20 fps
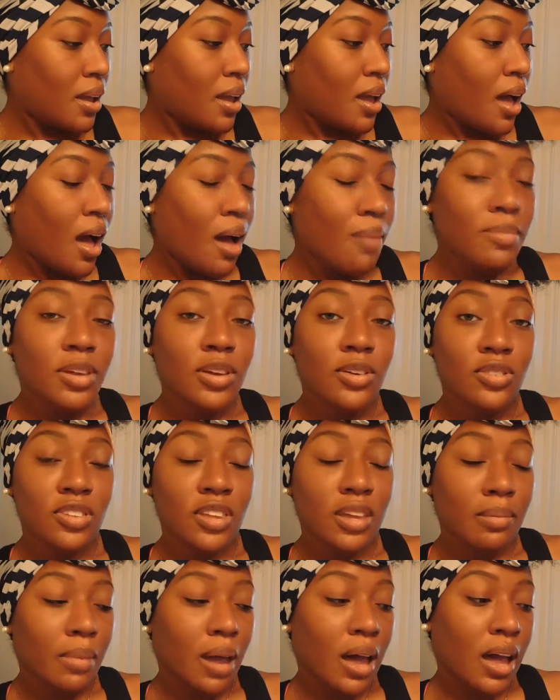I'm
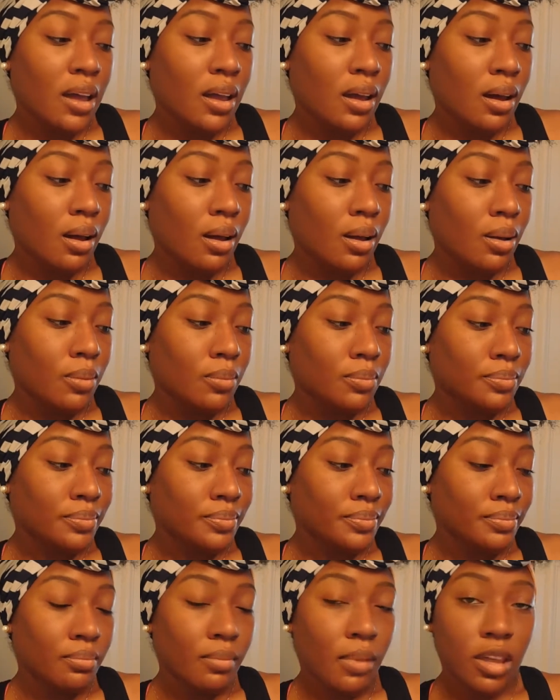using my
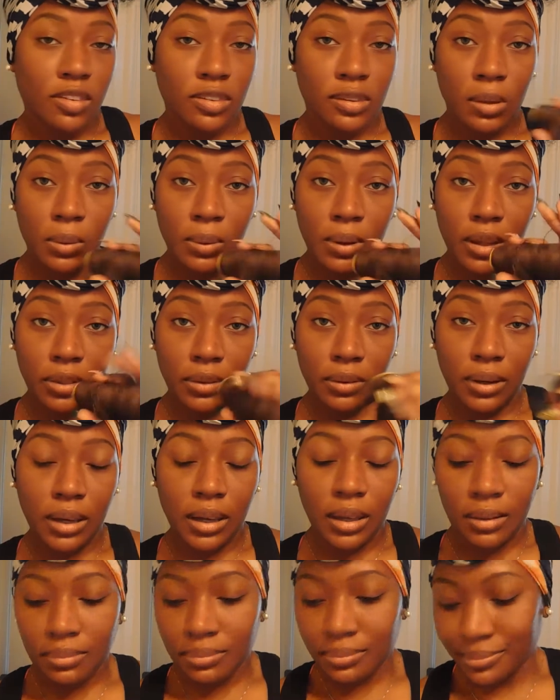my sew-in
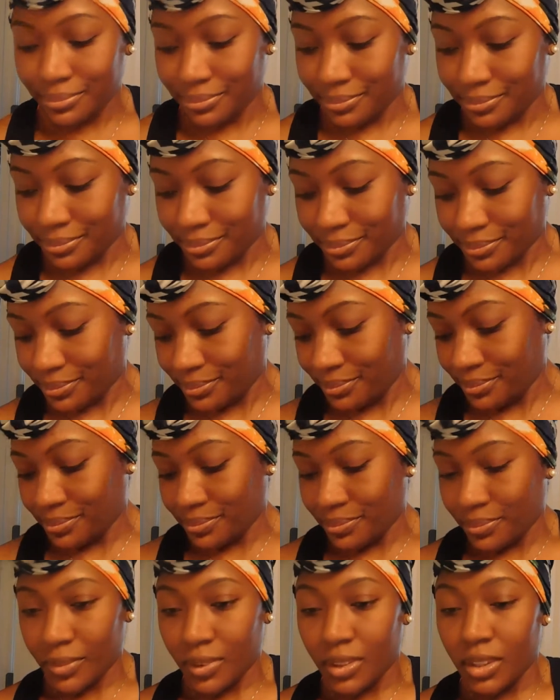thread.
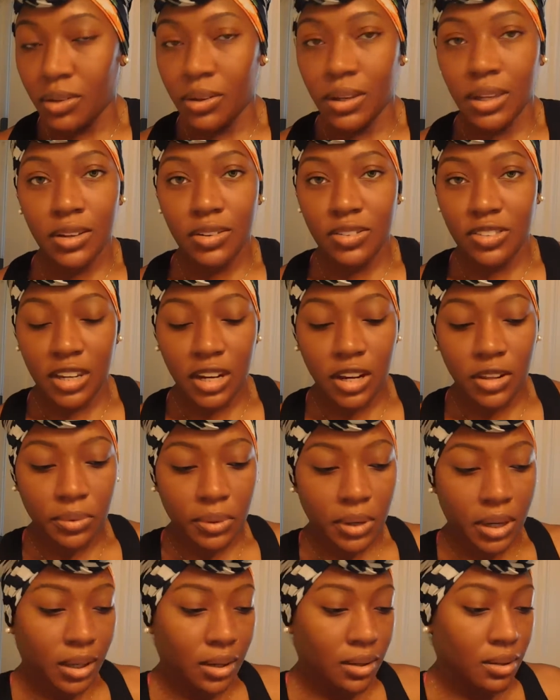You can use any
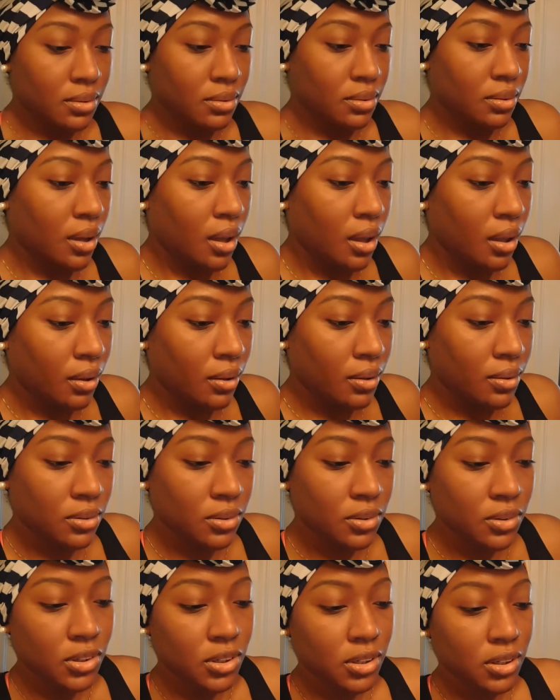thread. Hell, you
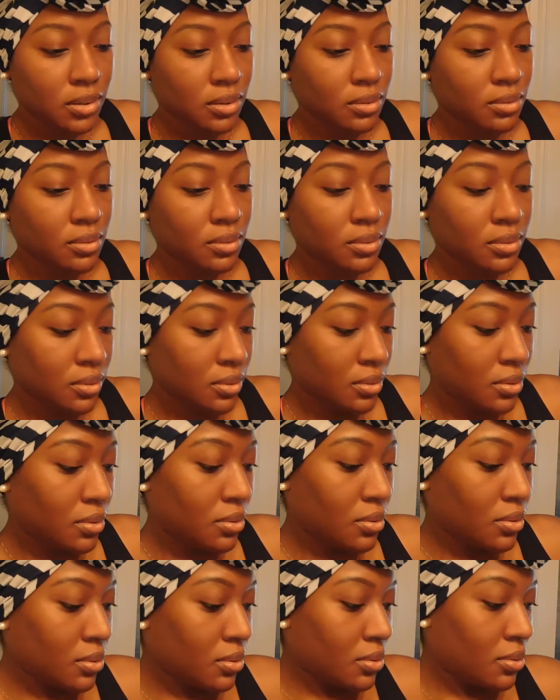could have
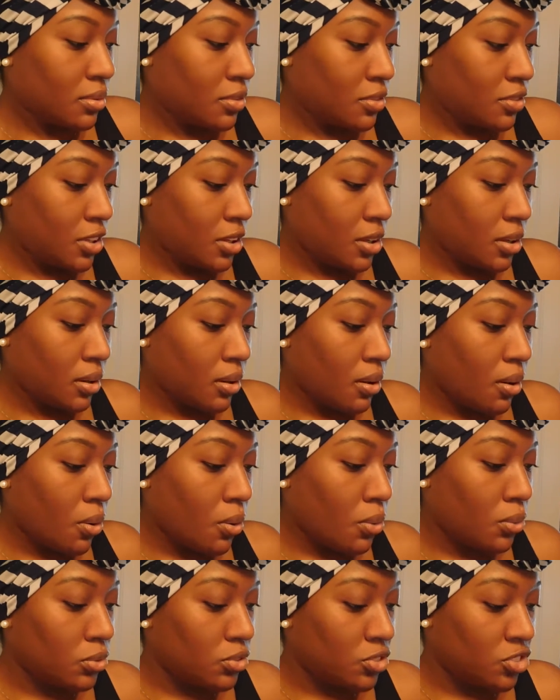took an
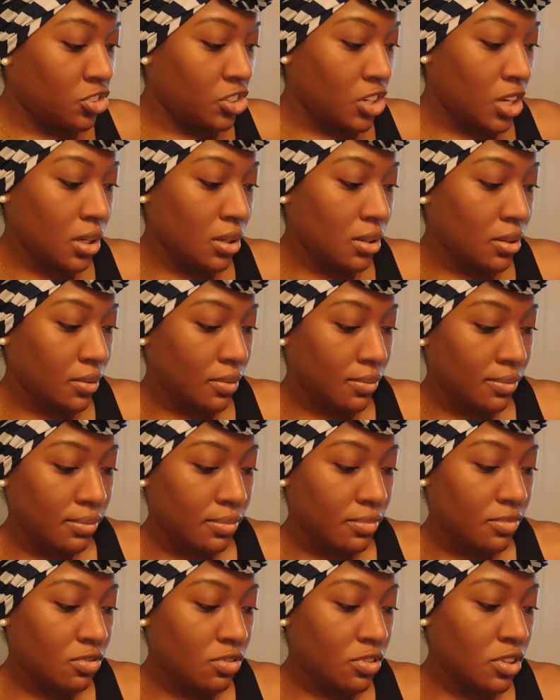old sheet and
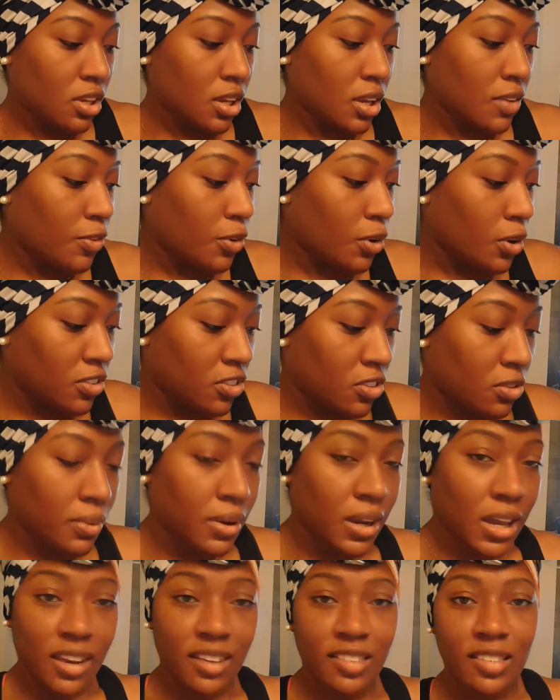took it for its
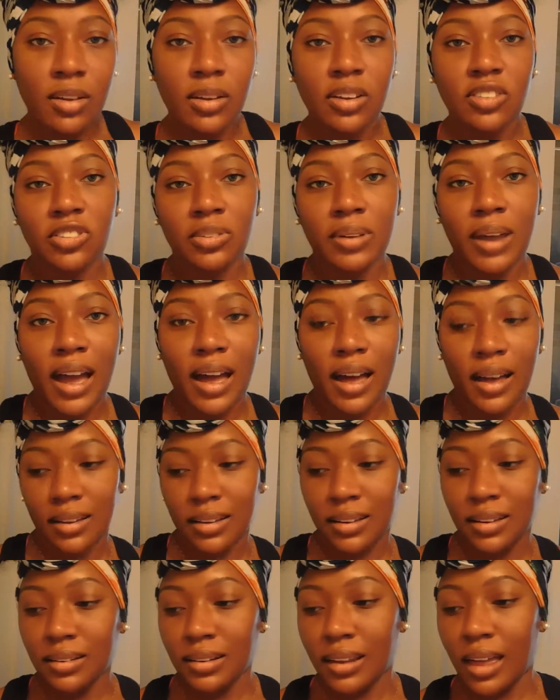thread. As long as you got a
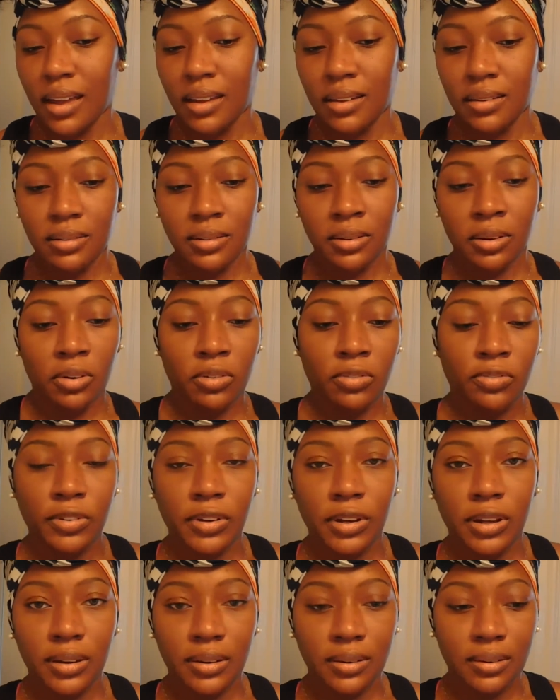good like little
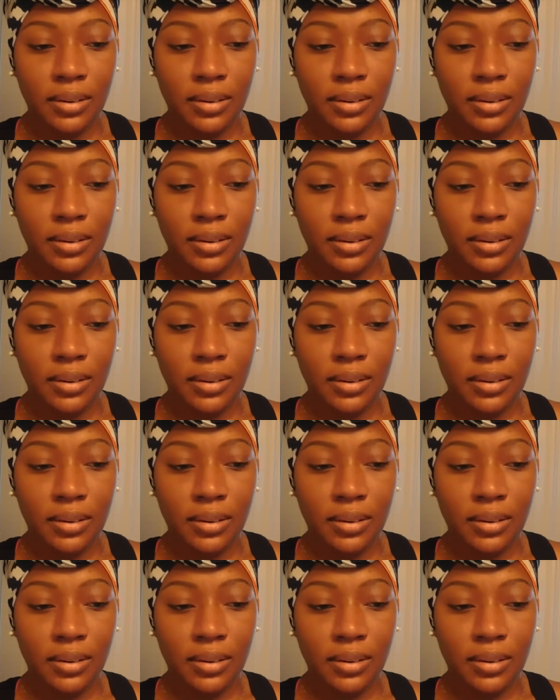foot.